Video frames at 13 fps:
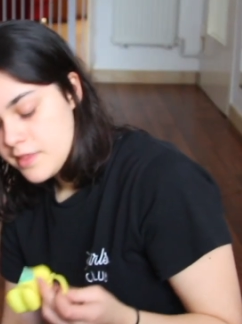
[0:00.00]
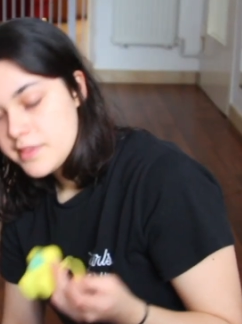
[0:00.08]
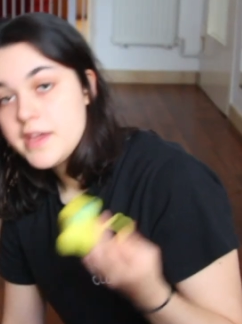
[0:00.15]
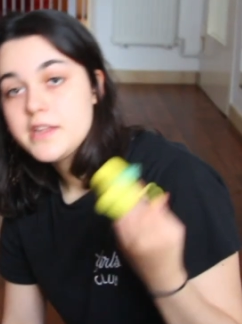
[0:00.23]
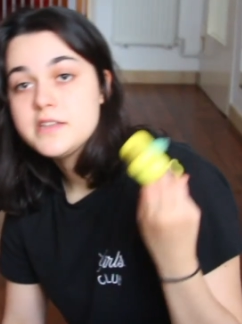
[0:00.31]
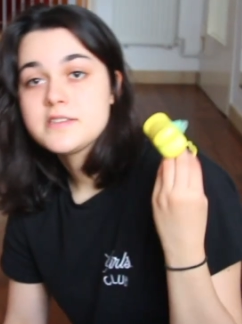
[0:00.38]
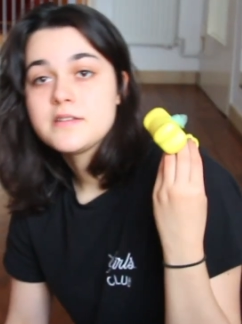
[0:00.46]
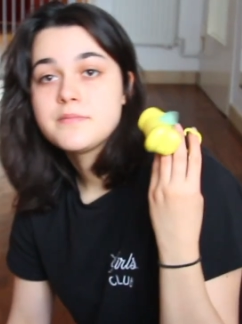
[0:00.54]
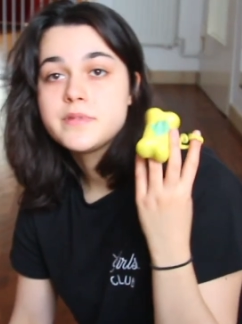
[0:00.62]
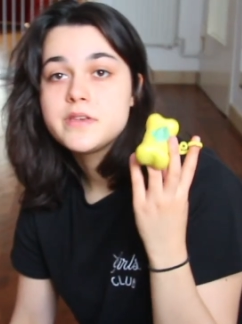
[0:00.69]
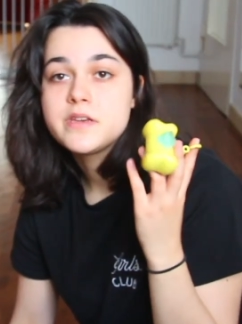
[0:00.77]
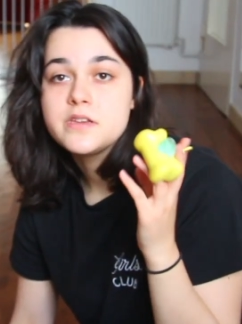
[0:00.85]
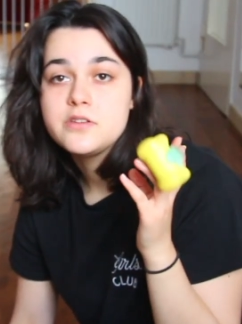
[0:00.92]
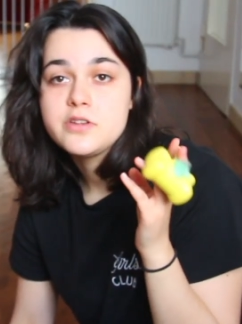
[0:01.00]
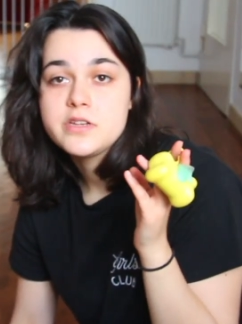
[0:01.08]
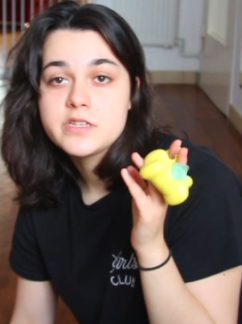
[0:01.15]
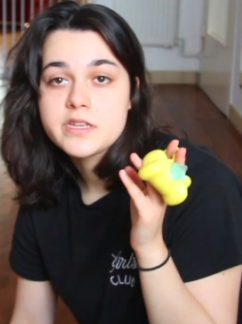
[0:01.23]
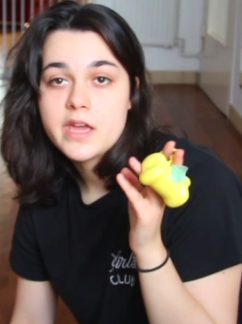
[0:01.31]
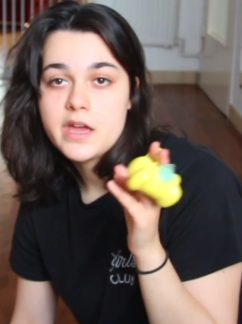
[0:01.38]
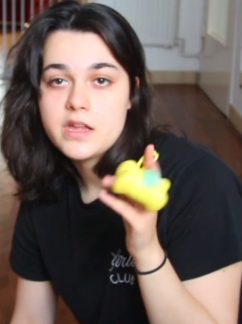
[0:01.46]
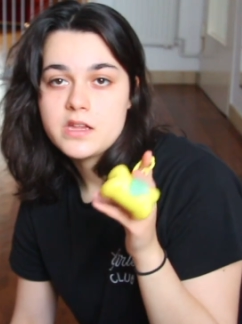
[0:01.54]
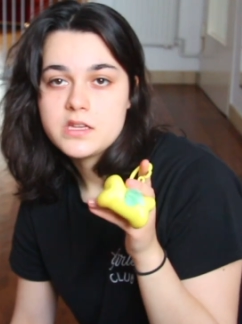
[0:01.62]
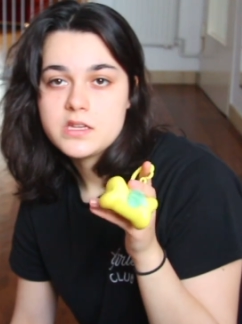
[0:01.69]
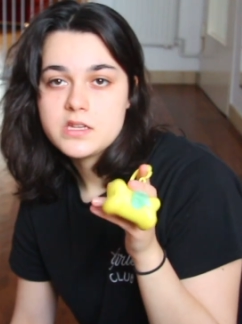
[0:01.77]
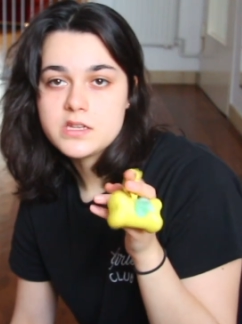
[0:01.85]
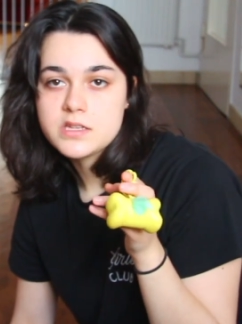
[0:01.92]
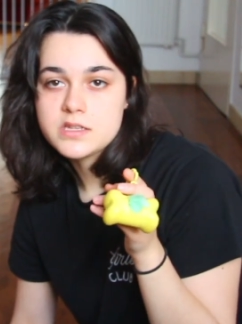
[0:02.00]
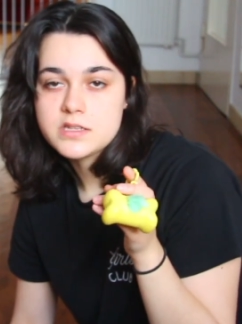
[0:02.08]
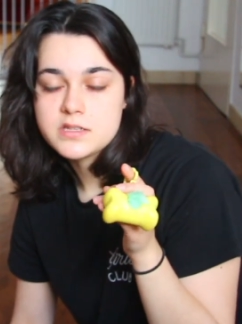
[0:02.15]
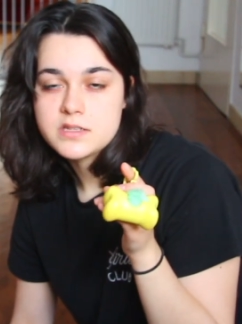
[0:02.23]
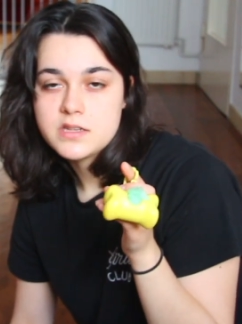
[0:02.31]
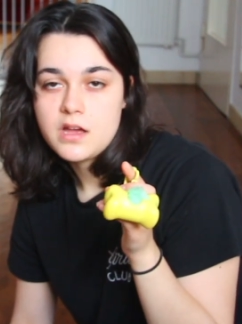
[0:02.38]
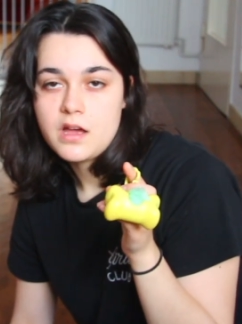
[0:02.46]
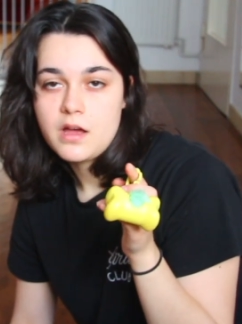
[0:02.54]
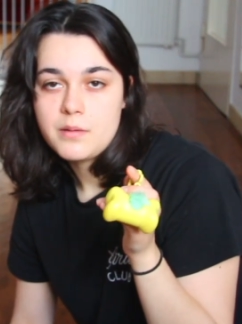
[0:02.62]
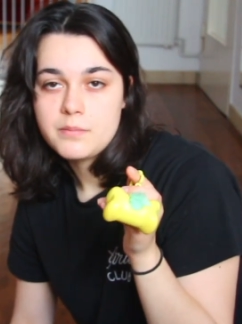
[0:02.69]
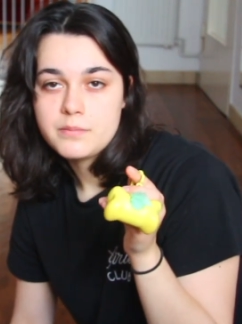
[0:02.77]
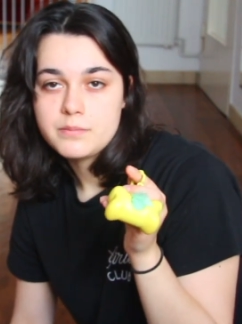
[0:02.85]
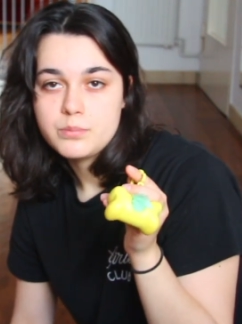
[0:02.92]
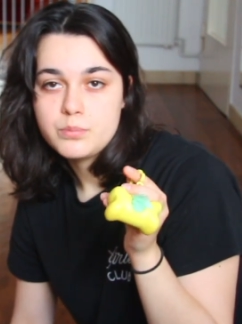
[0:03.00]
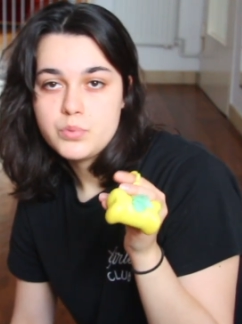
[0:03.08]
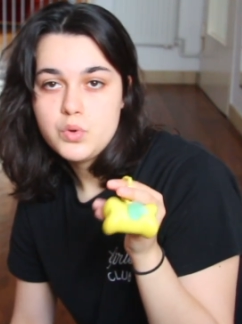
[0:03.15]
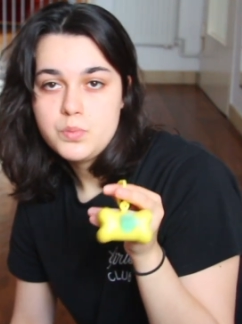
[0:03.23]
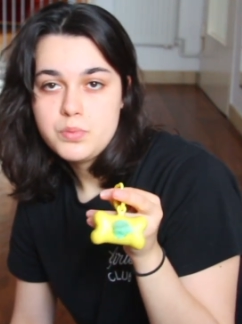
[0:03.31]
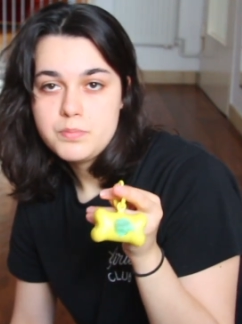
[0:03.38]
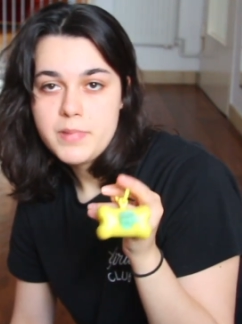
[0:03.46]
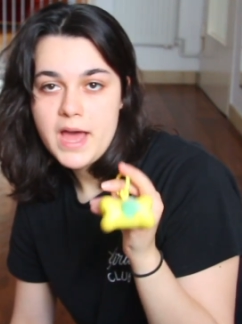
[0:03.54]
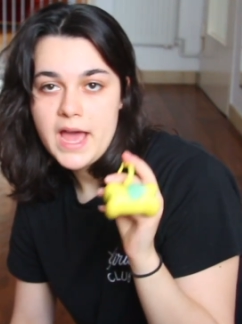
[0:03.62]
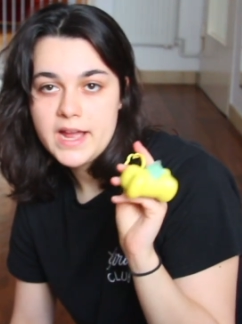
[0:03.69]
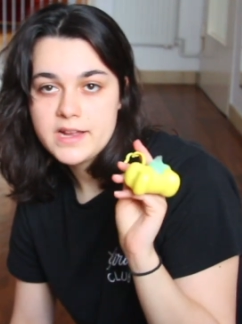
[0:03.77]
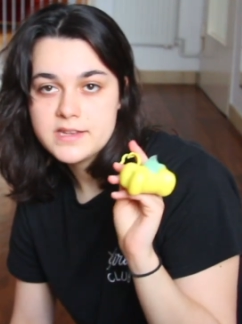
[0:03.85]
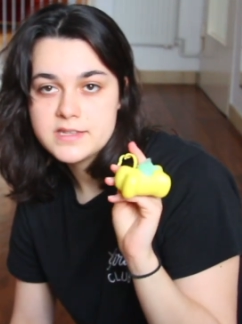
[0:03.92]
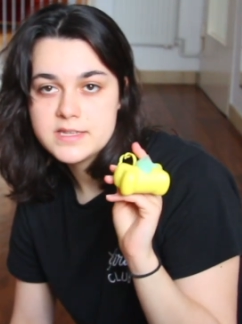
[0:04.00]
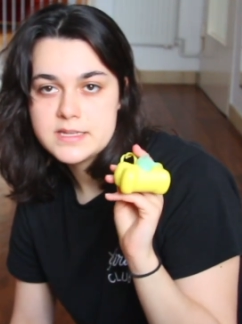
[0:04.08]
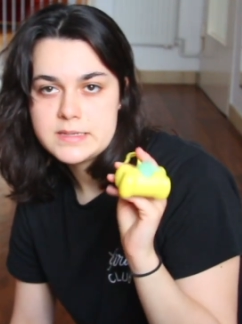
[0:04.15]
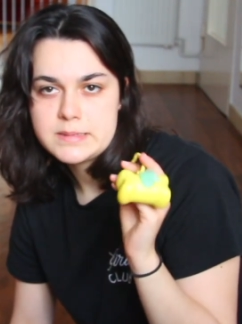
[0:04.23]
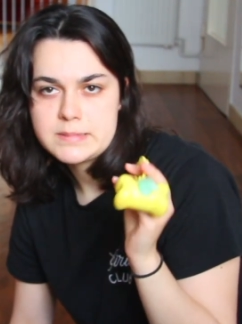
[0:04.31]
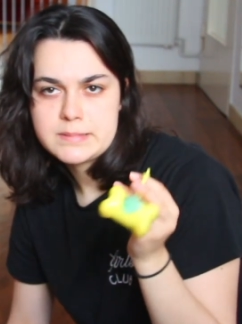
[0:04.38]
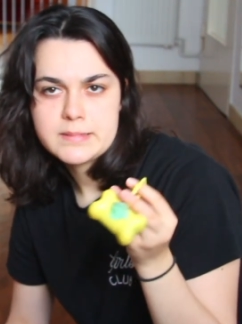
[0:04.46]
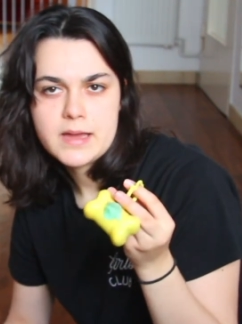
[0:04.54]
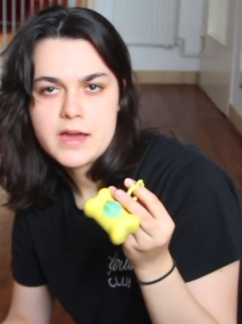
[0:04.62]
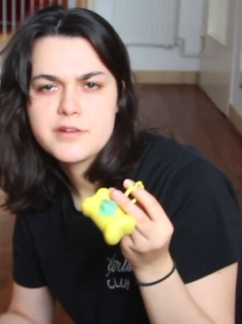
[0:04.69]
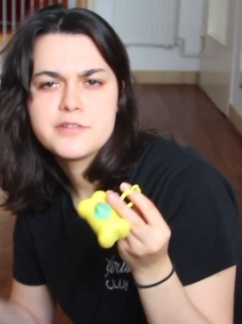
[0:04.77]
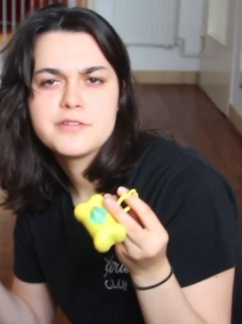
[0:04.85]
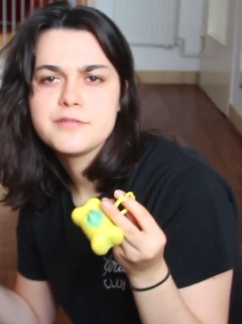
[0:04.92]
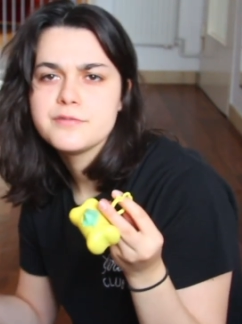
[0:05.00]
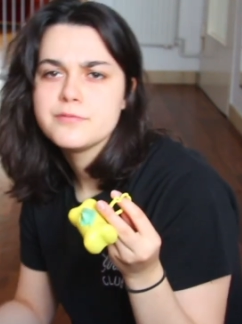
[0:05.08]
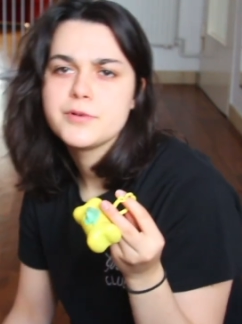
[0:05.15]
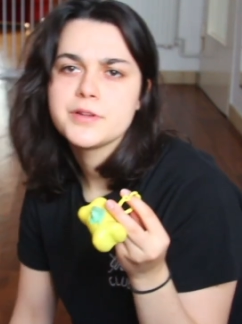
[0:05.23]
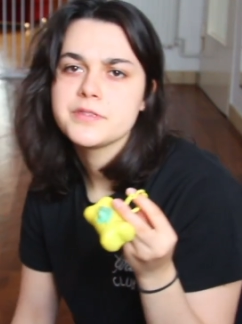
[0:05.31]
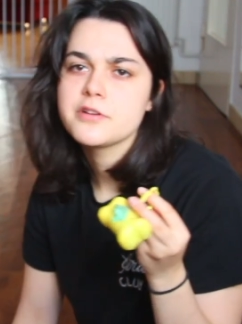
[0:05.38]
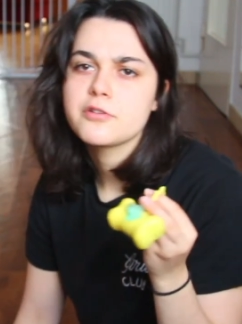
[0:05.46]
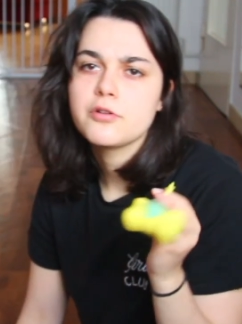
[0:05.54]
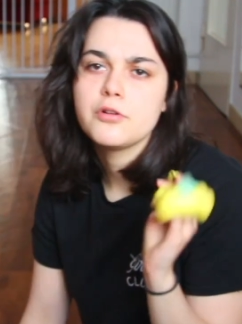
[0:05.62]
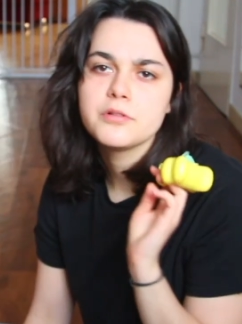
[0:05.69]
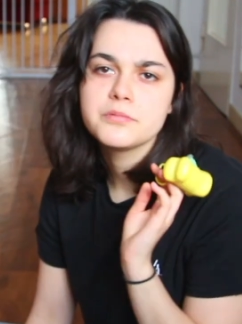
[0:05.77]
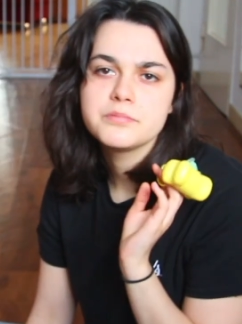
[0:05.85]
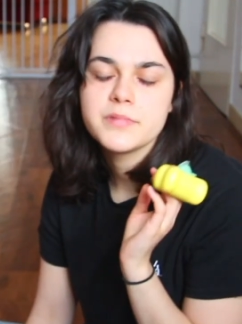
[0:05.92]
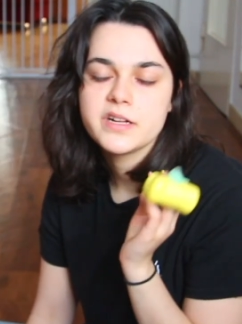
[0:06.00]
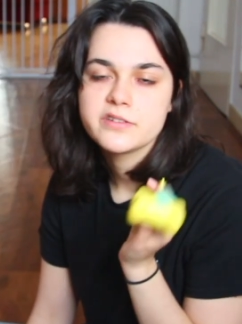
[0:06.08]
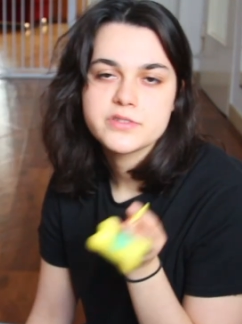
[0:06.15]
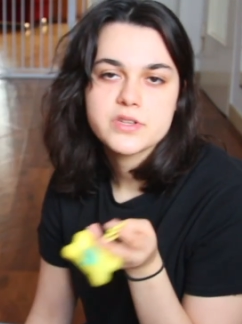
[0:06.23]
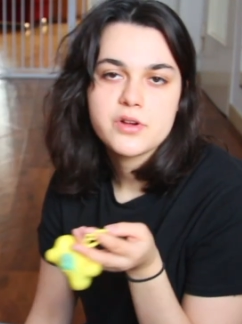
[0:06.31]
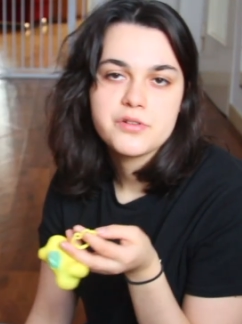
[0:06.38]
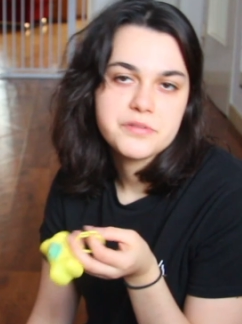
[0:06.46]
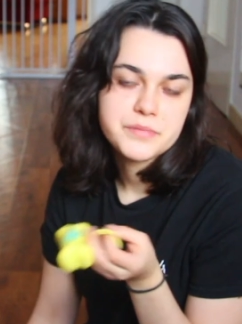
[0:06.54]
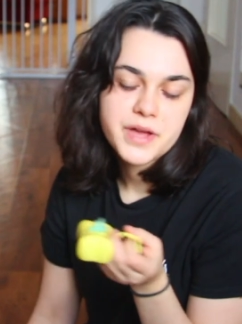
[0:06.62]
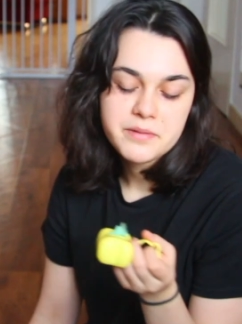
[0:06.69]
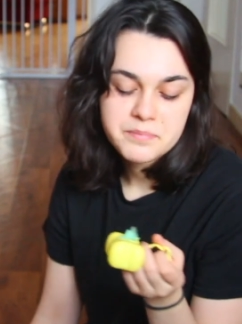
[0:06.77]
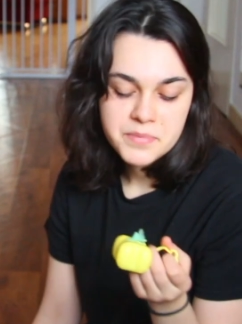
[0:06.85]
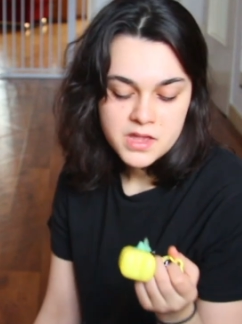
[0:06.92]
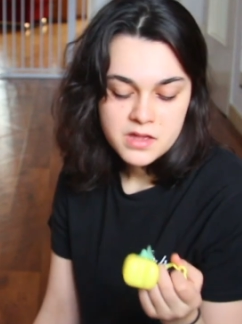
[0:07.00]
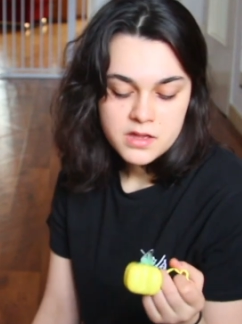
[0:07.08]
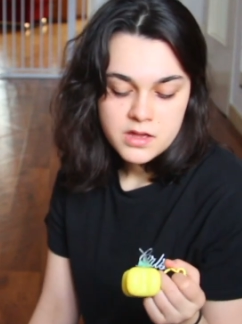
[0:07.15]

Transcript: Then something you need to get is poop bags. I don't know what they're called, I'll just call them that.